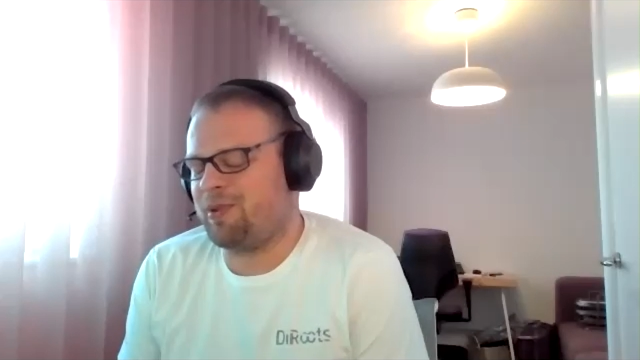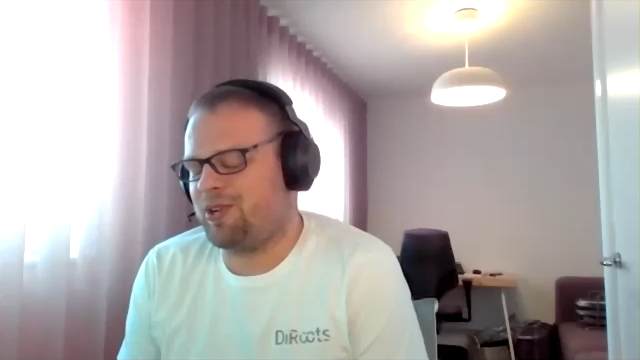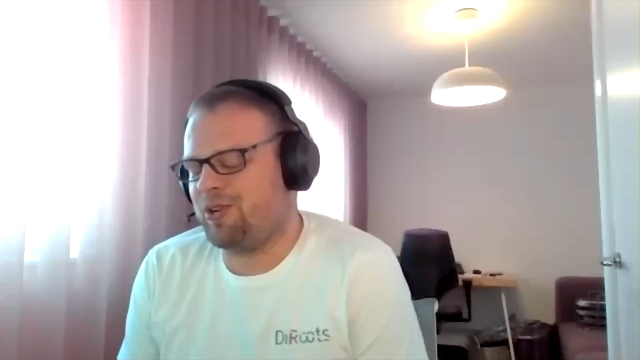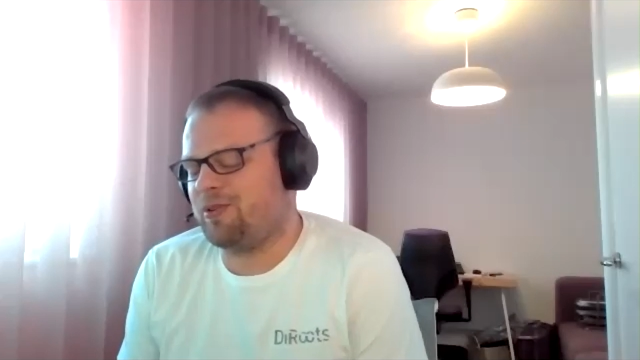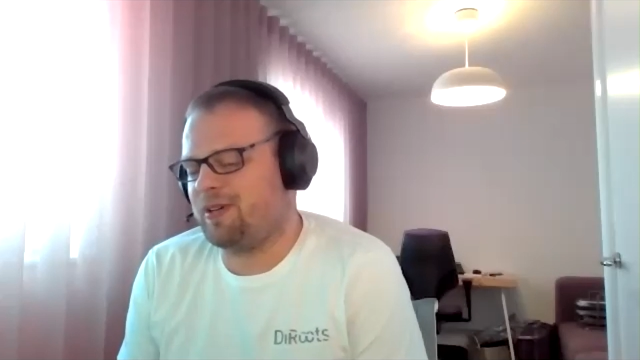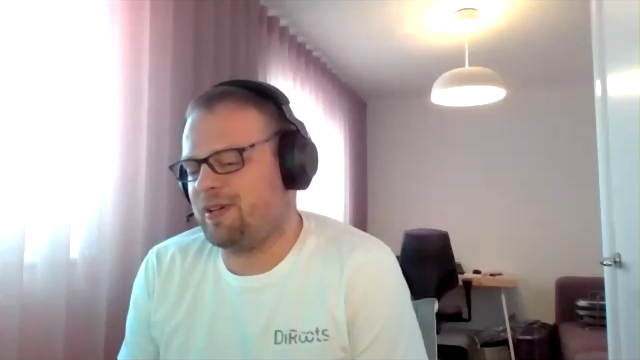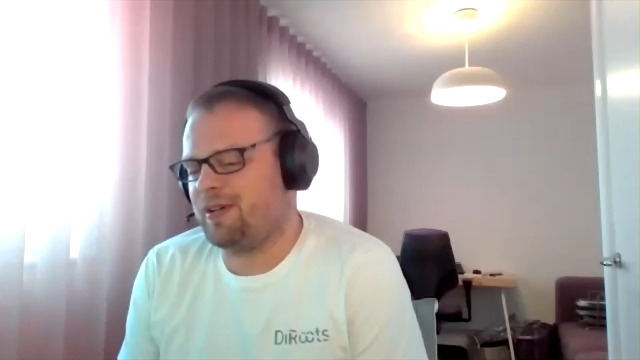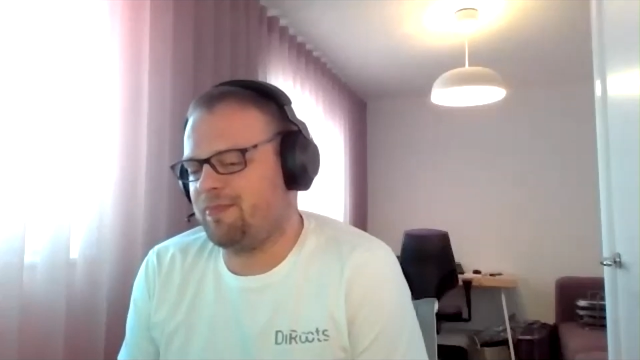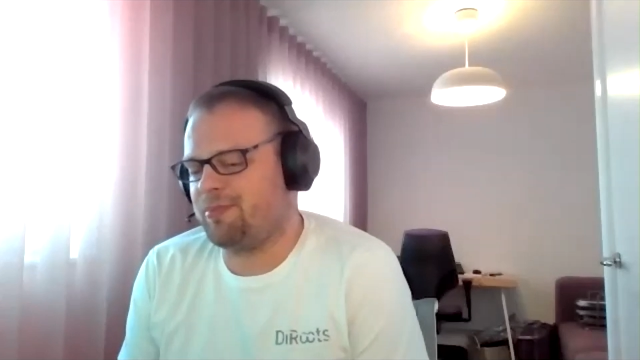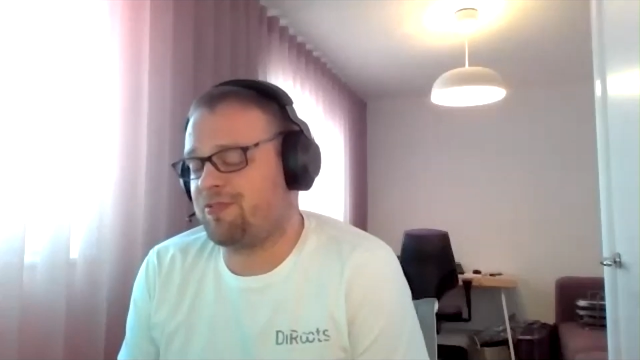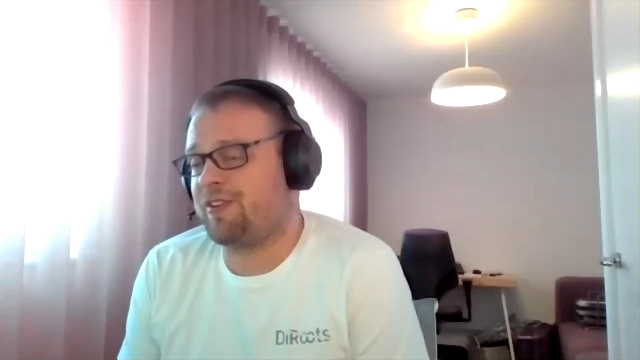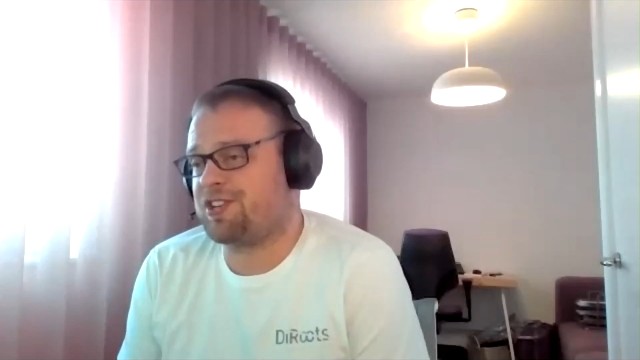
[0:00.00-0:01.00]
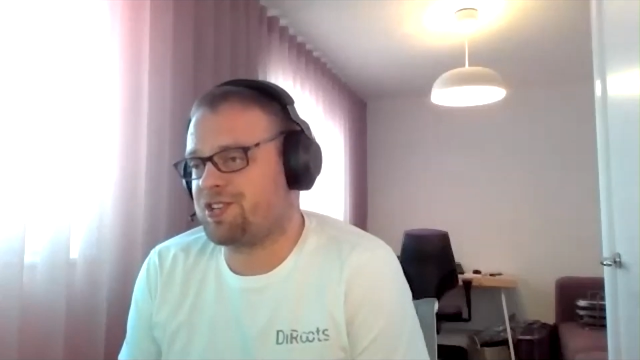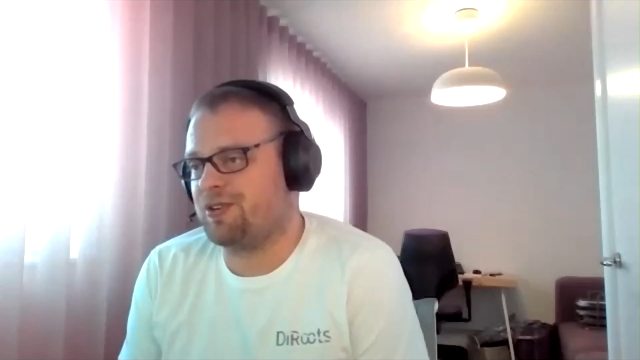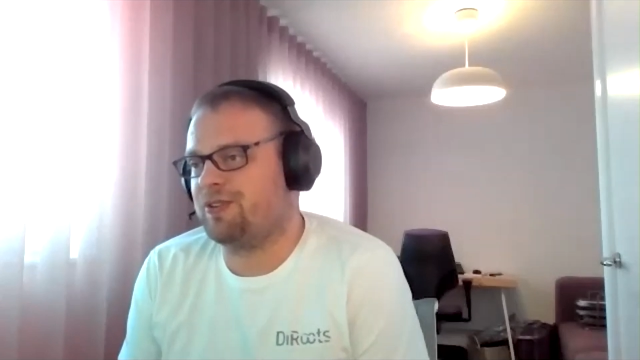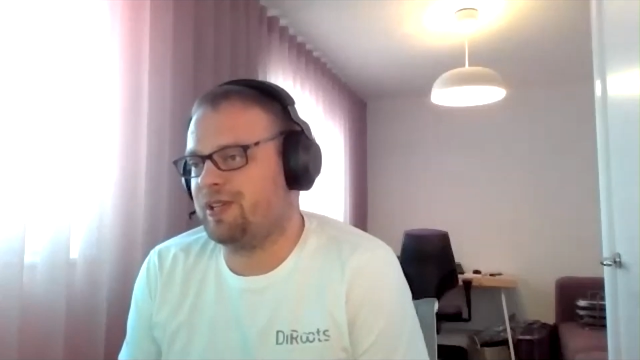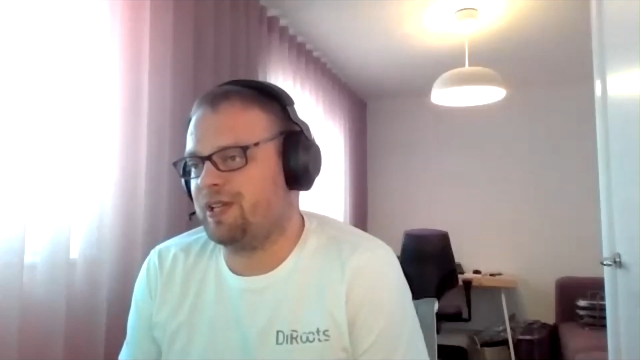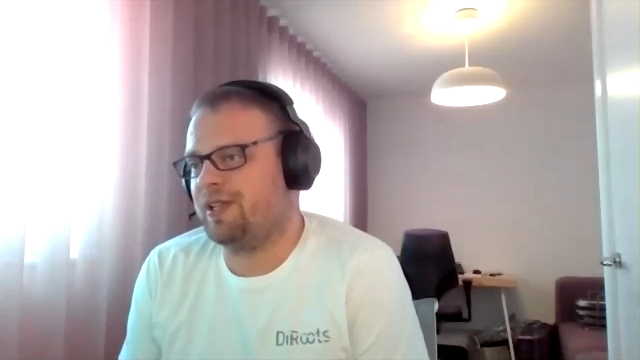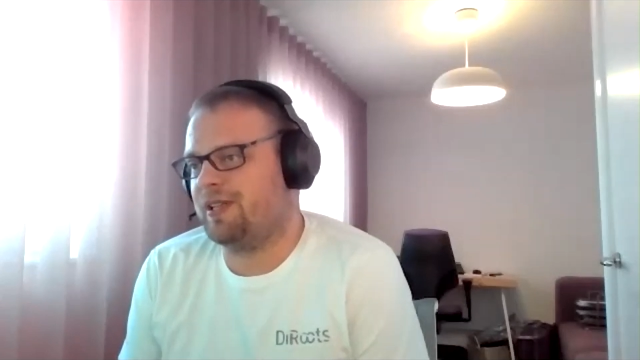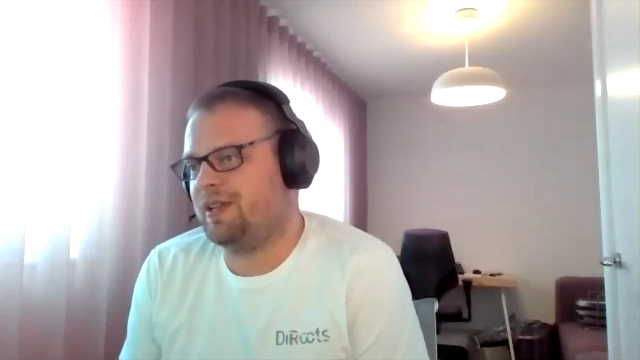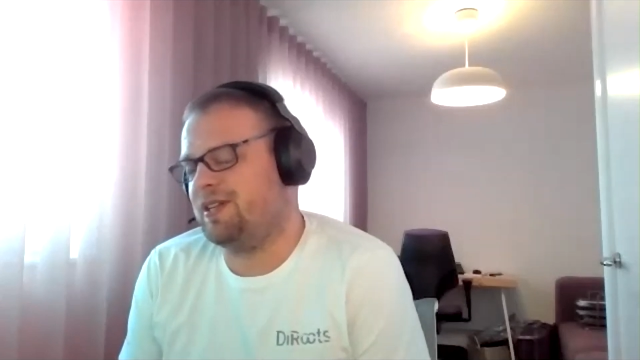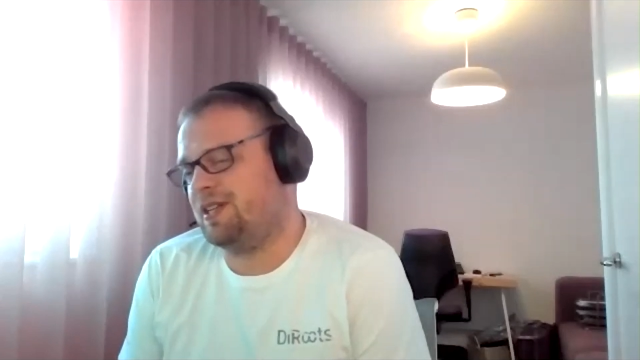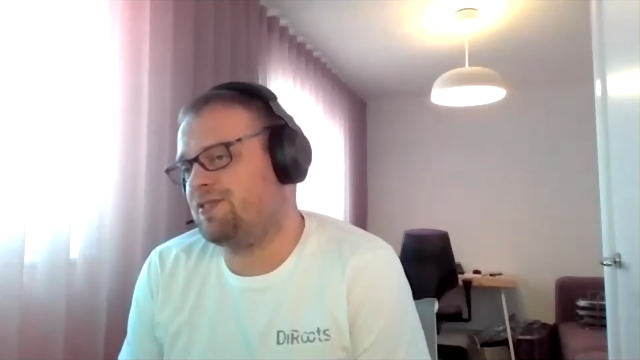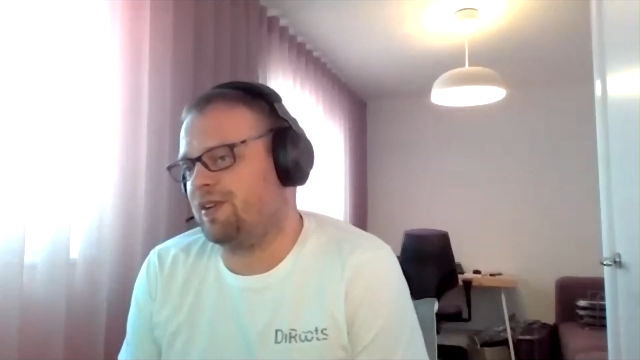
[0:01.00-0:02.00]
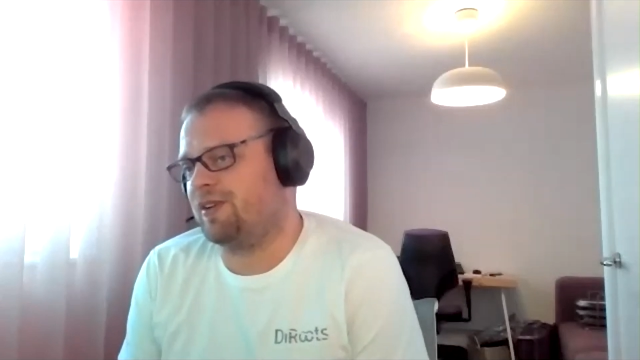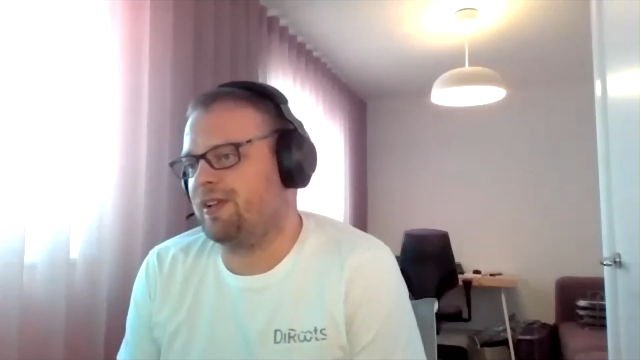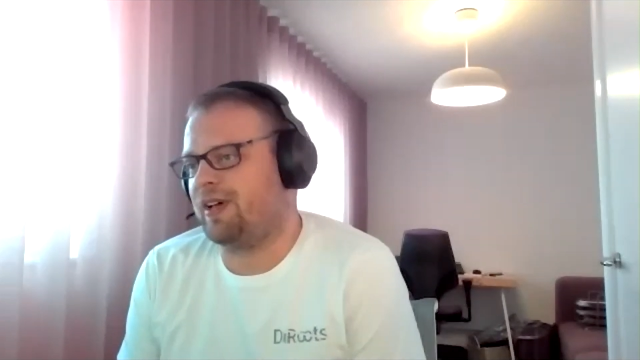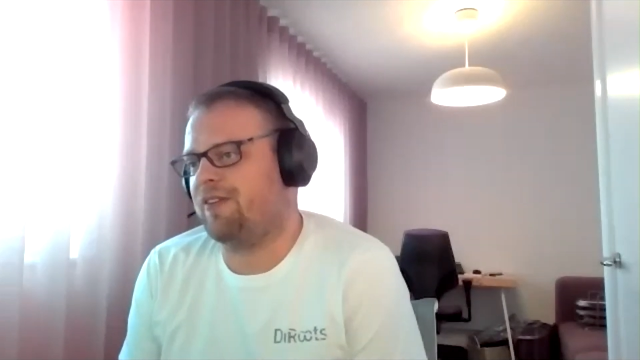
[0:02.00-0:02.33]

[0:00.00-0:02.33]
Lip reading: a professional in this field.